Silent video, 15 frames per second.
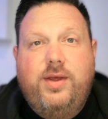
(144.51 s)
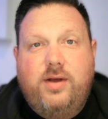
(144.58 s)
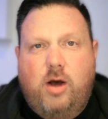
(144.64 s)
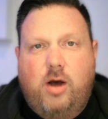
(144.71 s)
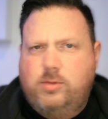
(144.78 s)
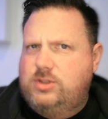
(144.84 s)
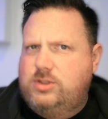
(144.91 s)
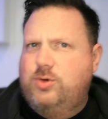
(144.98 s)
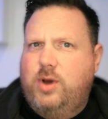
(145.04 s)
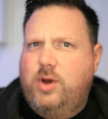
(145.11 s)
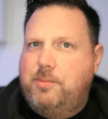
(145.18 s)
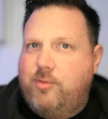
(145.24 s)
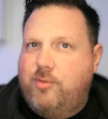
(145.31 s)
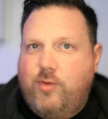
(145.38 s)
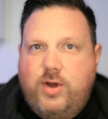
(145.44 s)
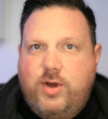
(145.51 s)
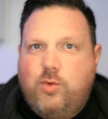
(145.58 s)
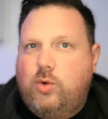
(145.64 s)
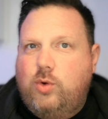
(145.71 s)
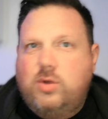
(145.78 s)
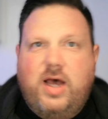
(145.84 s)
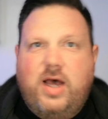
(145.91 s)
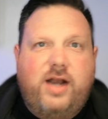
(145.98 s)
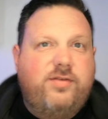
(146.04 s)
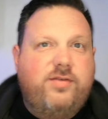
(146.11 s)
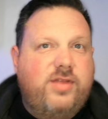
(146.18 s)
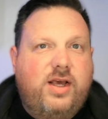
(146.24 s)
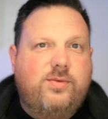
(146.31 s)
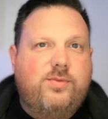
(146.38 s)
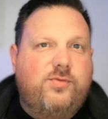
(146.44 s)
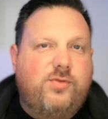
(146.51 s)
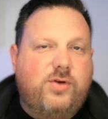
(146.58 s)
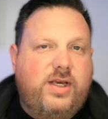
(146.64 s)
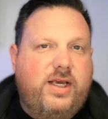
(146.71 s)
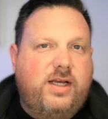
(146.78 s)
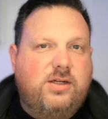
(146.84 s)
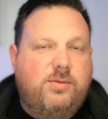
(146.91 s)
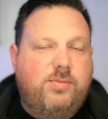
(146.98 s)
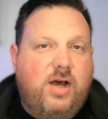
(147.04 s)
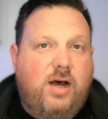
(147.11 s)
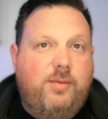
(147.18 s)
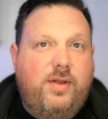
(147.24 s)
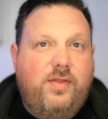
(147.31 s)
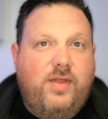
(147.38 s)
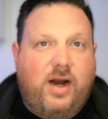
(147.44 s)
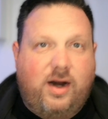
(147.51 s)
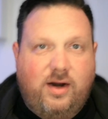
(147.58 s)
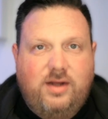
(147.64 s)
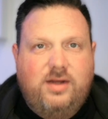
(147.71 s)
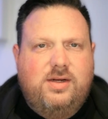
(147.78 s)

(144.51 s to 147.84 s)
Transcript: almost doing a prequel kind of thing for Kingdom Come in there.